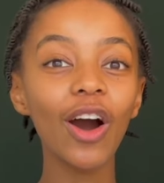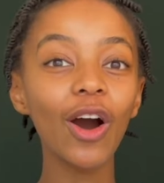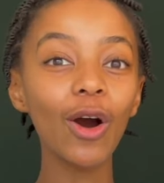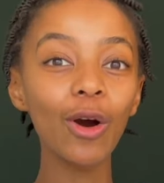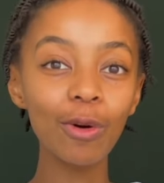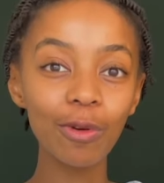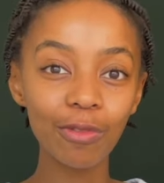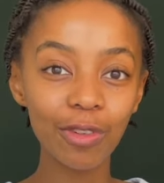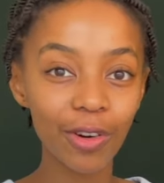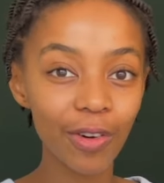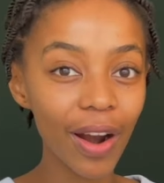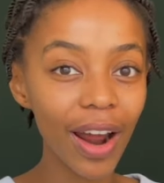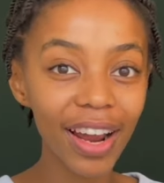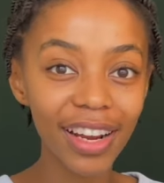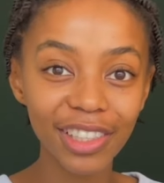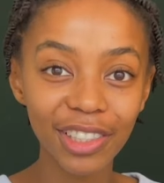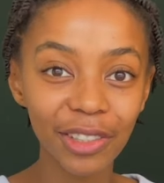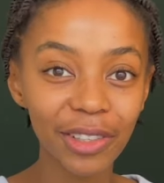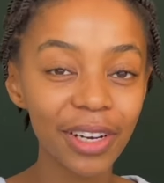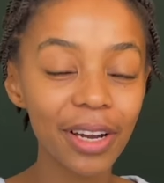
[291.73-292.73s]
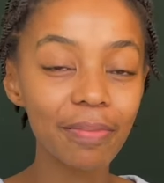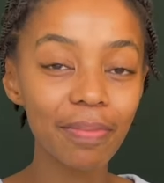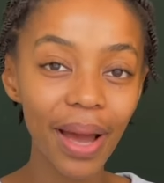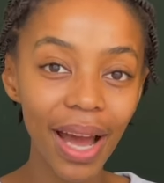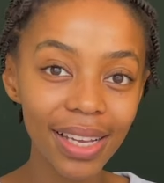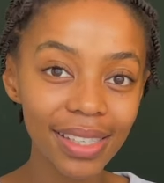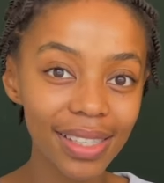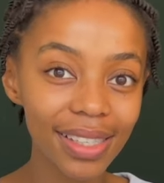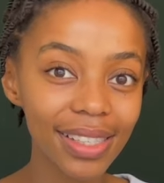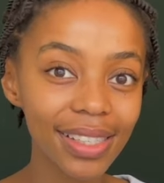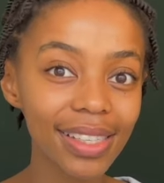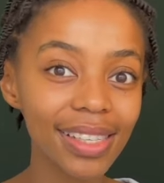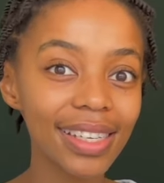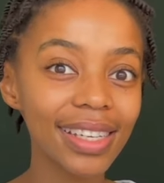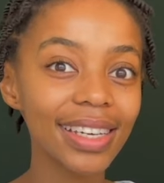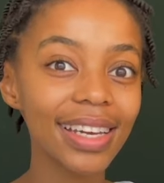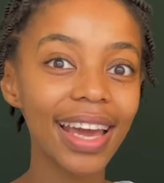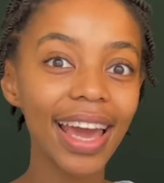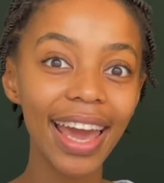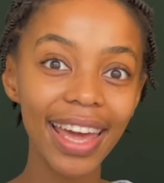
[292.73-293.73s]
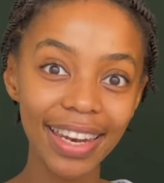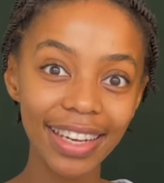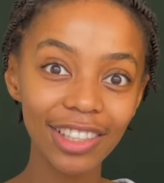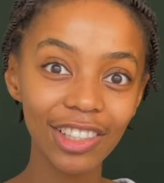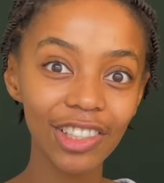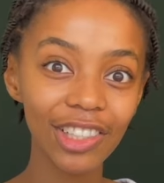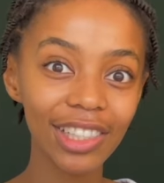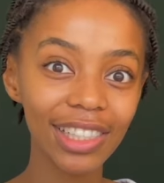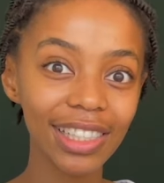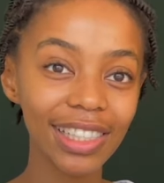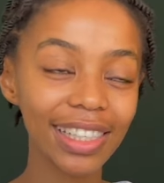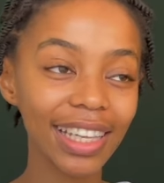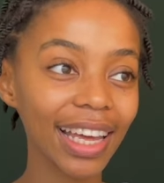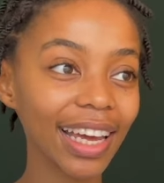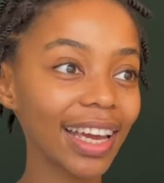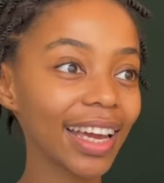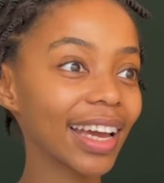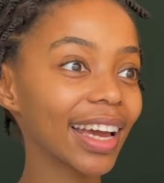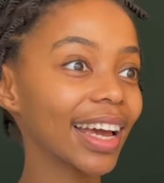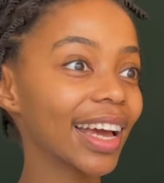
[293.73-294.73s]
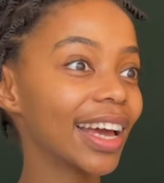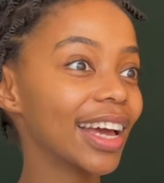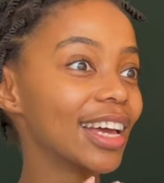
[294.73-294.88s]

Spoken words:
override your capacity energy, like